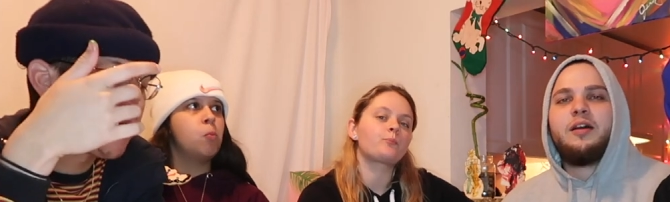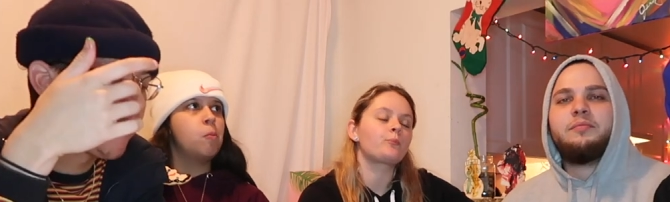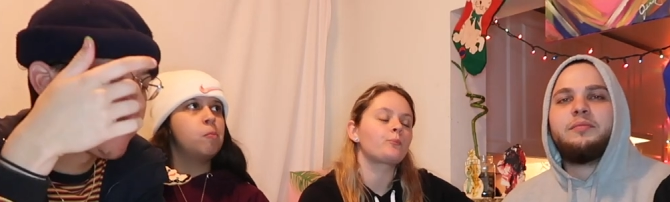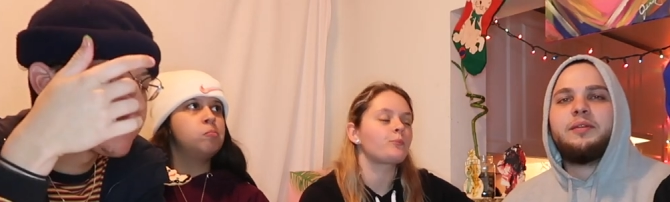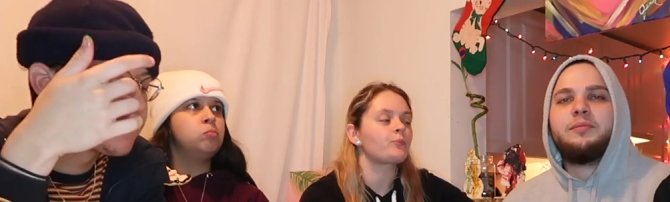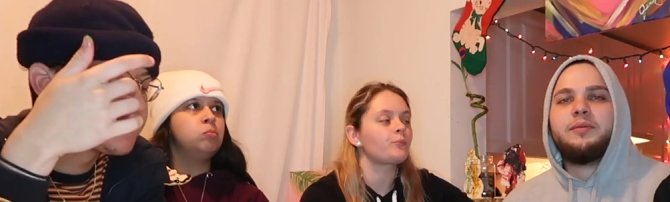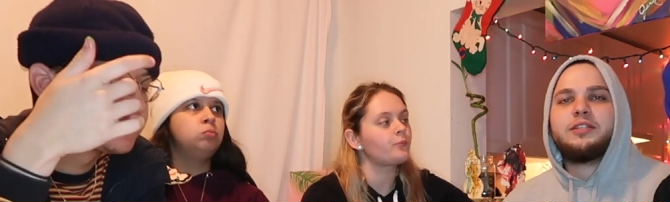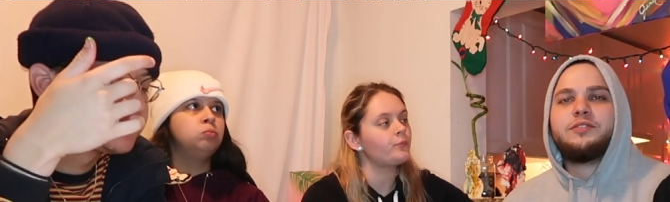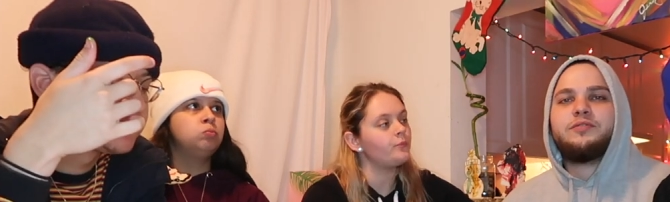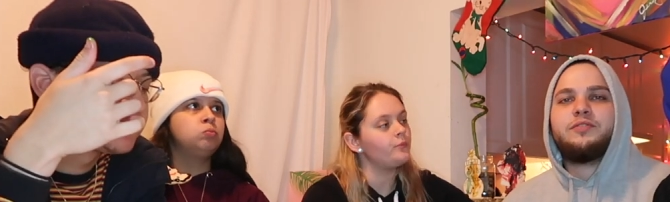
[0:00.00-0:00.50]

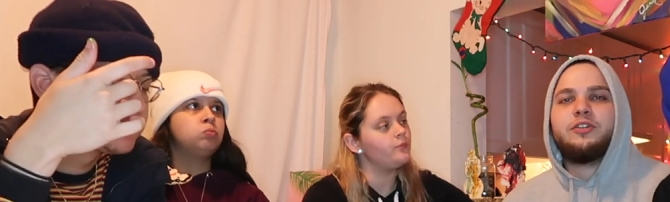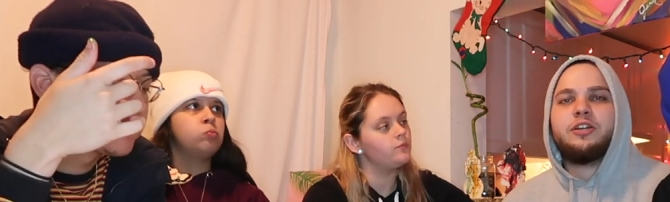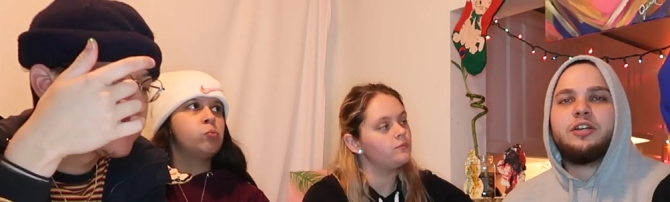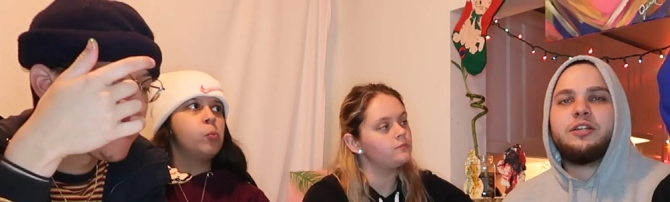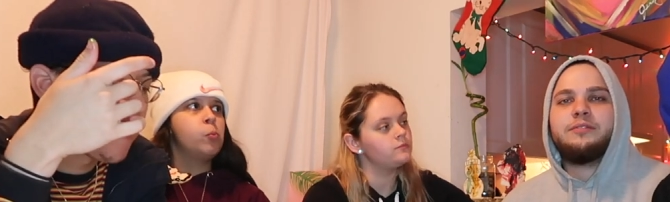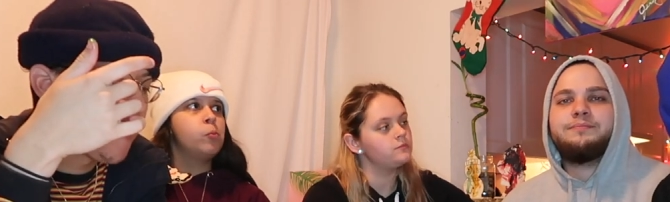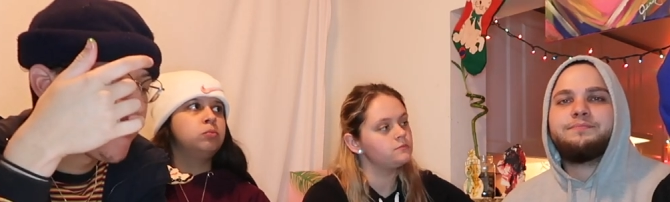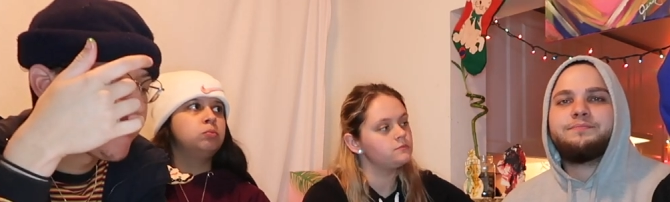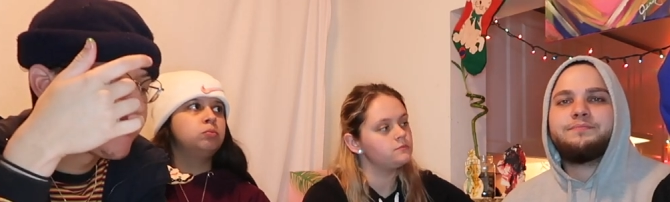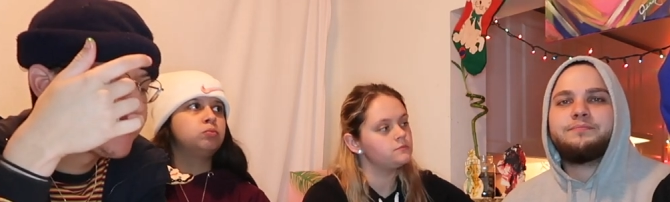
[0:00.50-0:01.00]
Speaker 1: compliment, it makes me feel
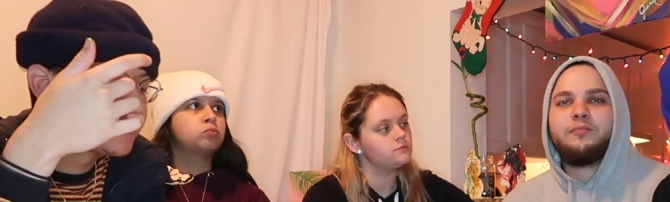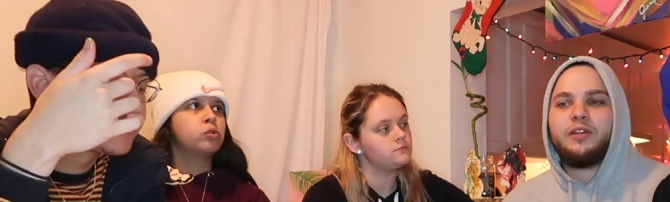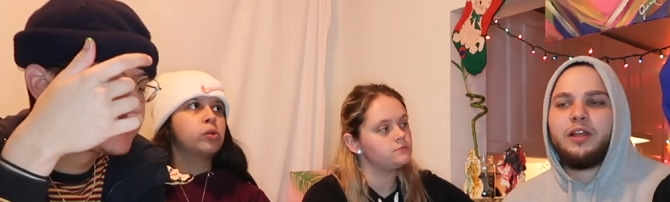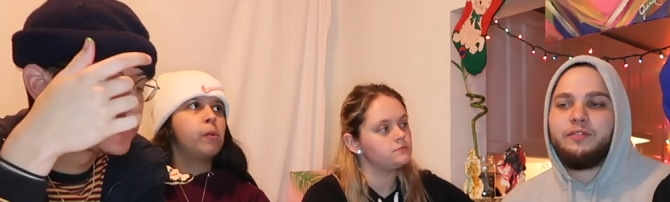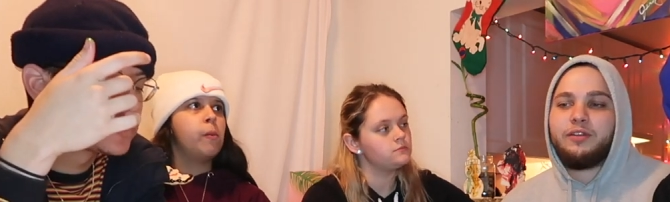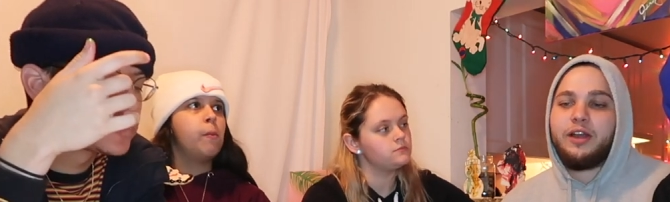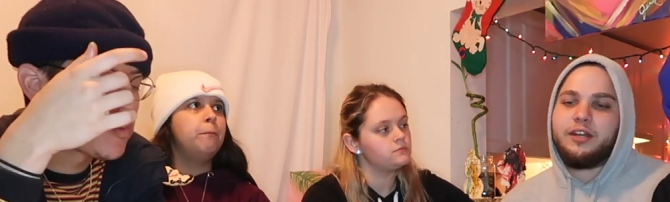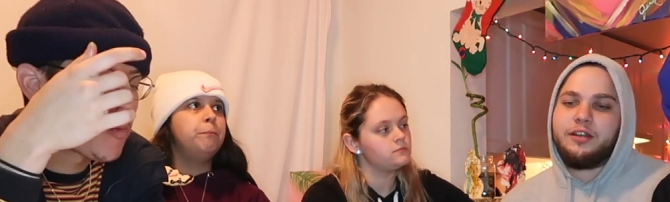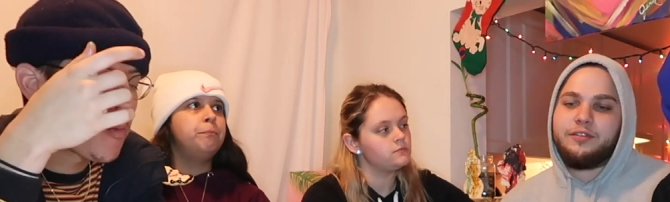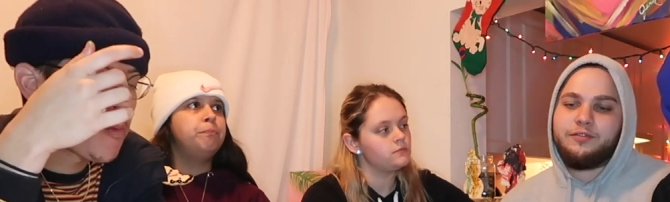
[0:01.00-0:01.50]
good.
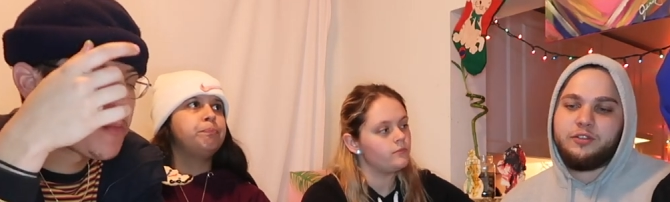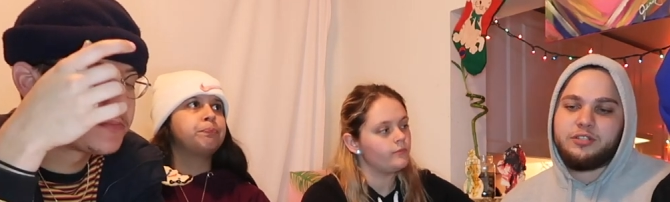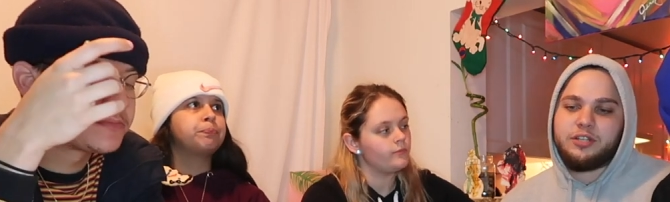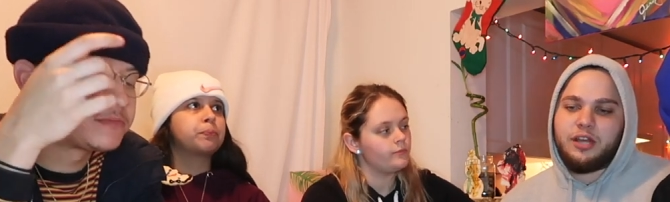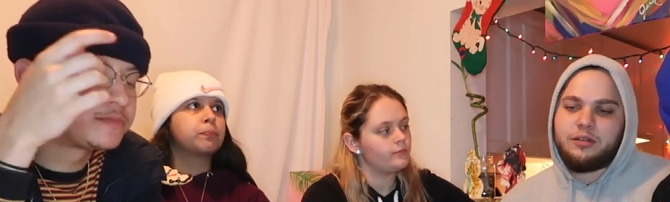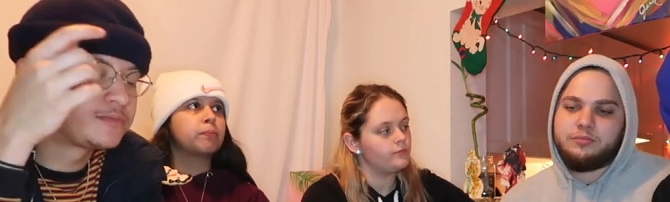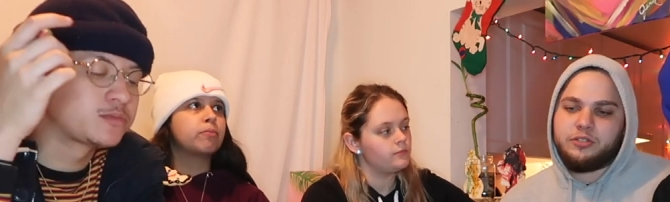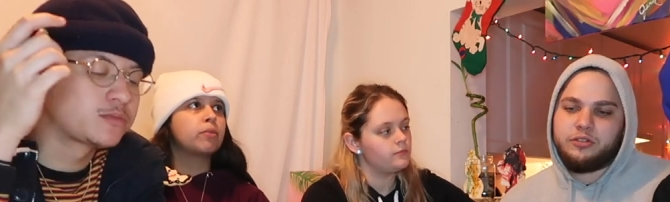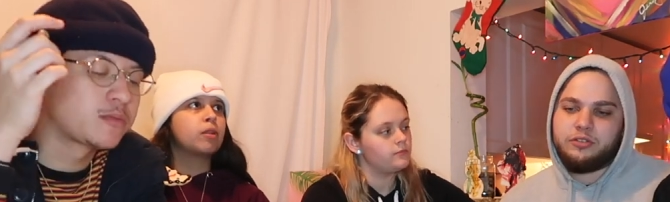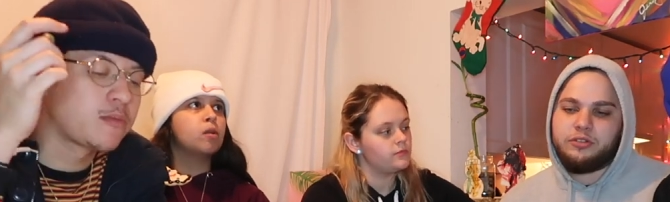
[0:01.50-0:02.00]
I've gotten it a few
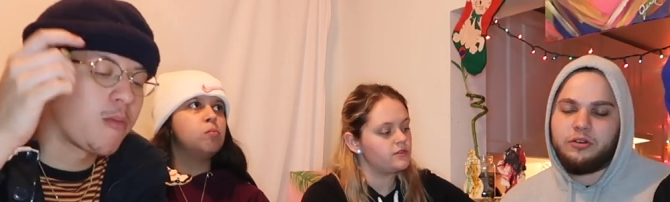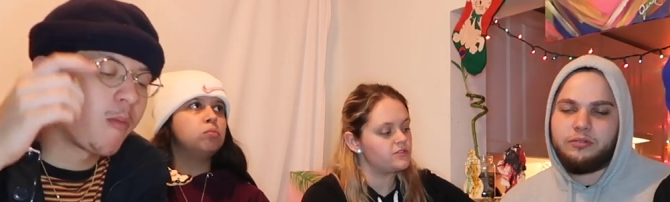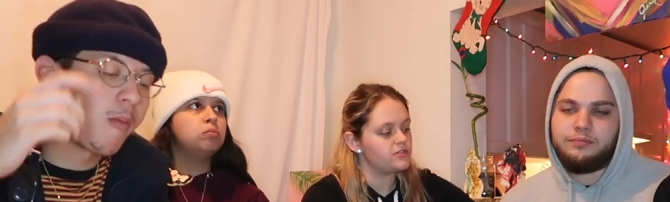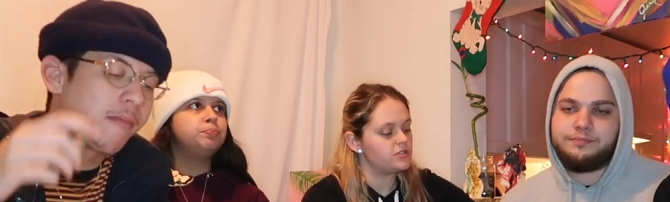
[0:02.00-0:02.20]
times, so you